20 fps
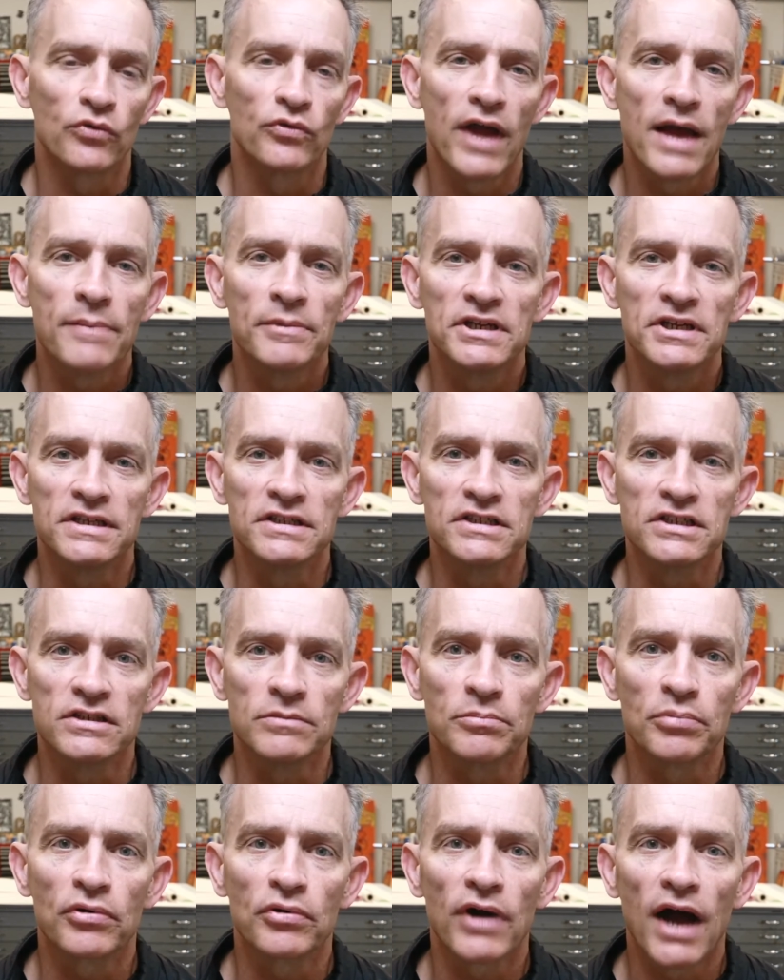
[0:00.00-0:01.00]
remedy to the
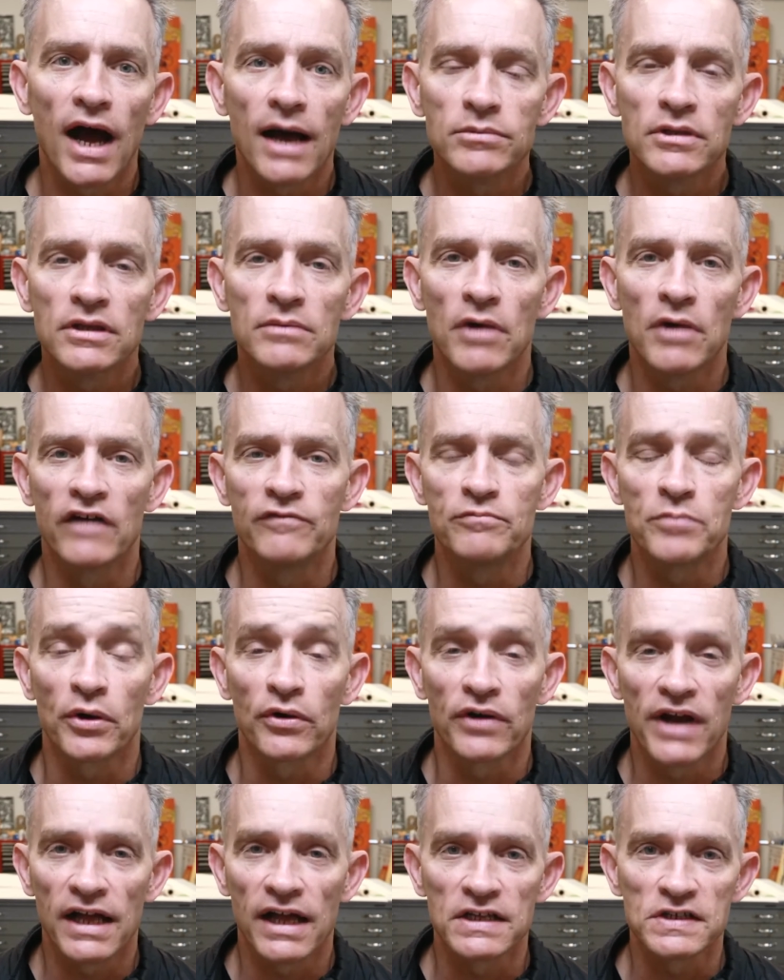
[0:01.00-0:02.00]
problem of
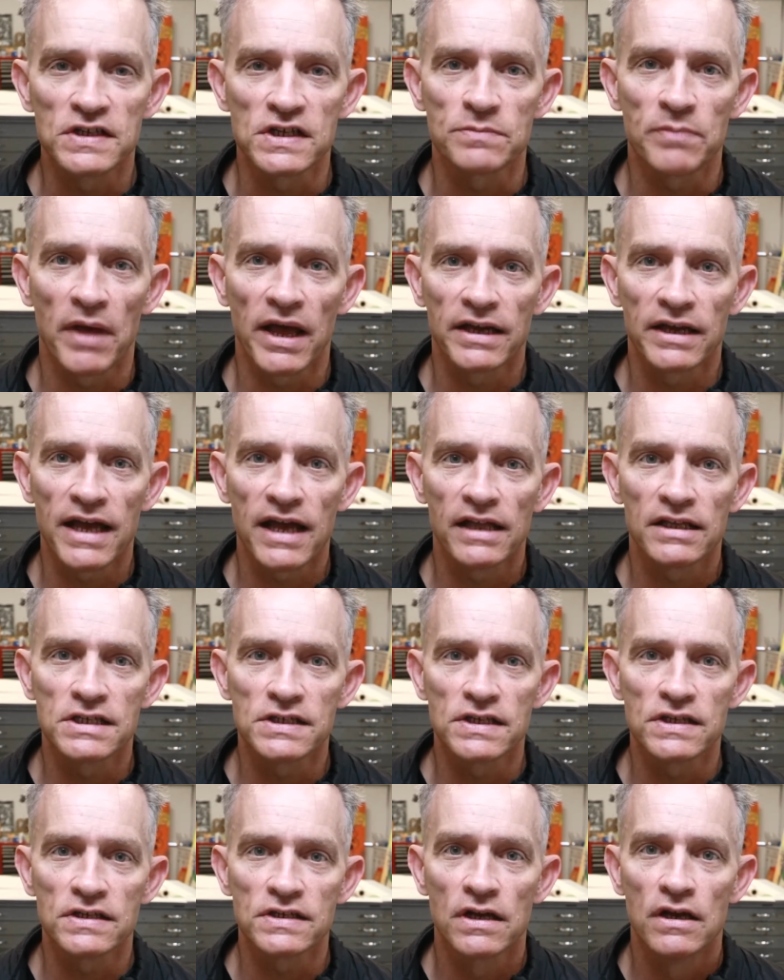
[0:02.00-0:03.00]
paralysis by
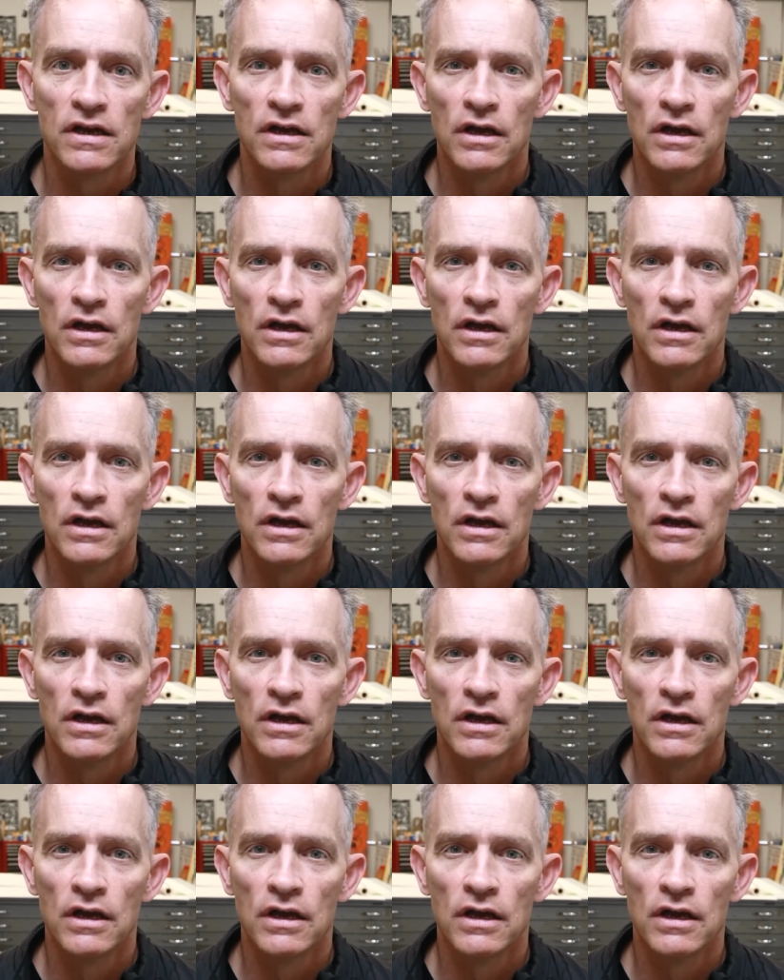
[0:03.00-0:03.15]
analysis.